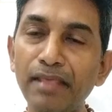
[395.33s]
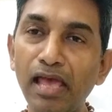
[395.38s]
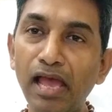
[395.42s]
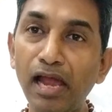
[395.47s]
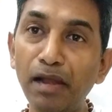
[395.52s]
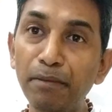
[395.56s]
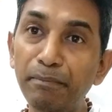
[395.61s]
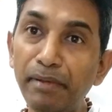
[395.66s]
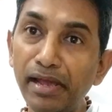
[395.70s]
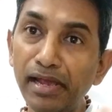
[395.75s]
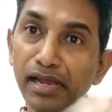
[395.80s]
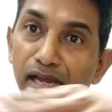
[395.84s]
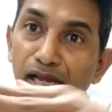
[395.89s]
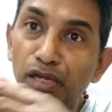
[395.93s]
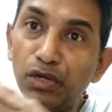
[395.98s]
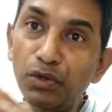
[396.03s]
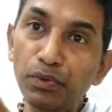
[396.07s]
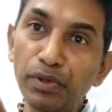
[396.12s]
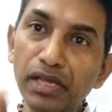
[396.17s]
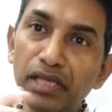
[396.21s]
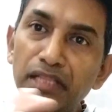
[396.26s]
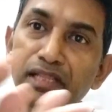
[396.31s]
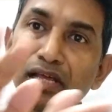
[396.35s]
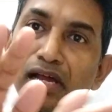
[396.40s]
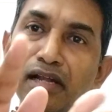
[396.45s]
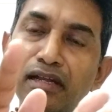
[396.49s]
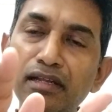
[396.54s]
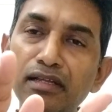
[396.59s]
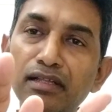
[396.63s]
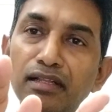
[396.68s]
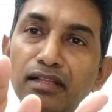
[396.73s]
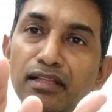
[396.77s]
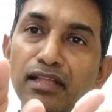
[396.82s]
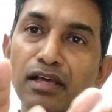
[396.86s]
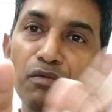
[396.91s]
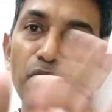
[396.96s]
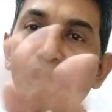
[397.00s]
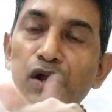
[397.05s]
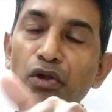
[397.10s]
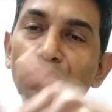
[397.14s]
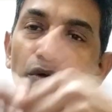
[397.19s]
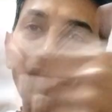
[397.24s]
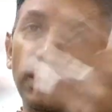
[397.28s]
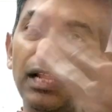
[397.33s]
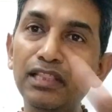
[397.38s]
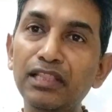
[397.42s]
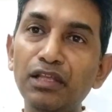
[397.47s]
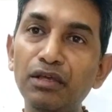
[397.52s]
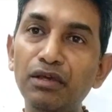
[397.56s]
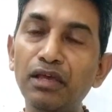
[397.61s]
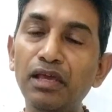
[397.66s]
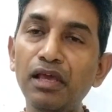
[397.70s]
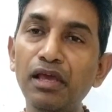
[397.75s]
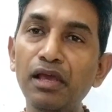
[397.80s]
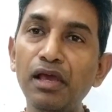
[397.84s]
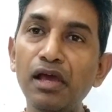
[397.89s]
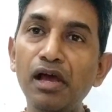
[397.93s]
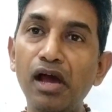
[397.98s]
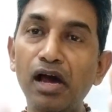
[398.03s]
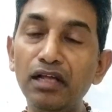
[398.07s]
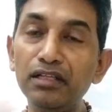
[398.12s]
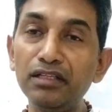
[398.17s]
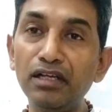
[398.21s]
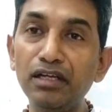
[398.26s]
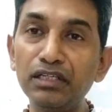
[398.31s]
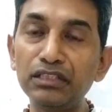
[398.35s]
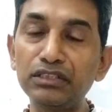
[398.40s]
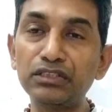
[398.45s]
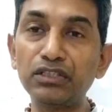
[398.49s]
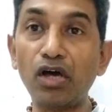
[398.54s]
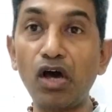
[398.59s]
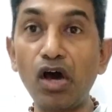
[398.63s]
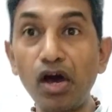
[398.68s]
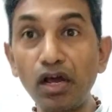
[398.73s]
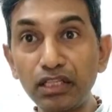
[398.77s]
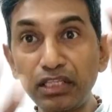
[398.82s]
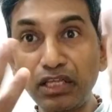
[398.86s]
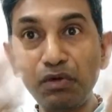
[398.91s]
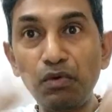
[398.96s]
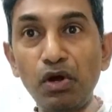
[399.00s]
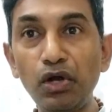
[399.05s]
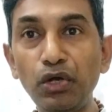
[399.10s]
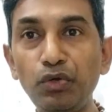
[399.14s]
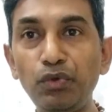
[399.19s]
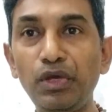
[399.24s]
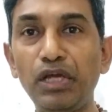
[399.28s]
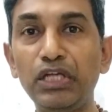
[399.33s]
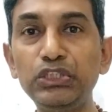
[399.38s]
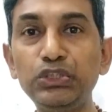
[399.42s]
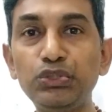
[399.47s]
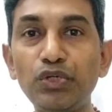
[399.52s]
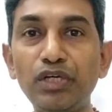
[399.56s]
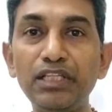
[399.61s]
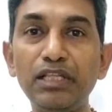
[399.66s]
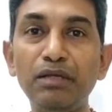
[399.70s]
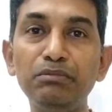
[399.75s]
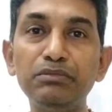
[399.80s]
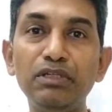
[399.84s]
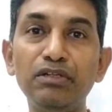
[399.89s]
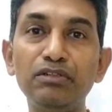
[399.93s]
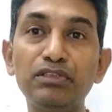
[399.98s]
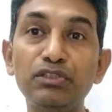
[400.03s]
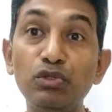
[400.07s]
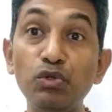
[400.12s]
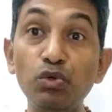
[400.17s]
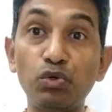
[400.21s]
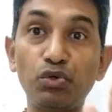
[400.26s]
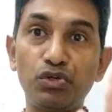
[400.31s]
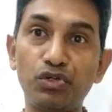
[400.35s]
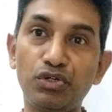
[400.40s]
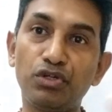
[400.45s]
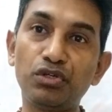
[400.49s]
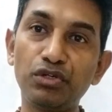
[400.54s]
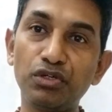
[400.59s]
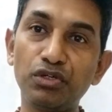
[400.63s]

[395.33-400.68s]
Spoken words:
And by doing that, they want to tell the others, or they want to enjoy themselves. Look,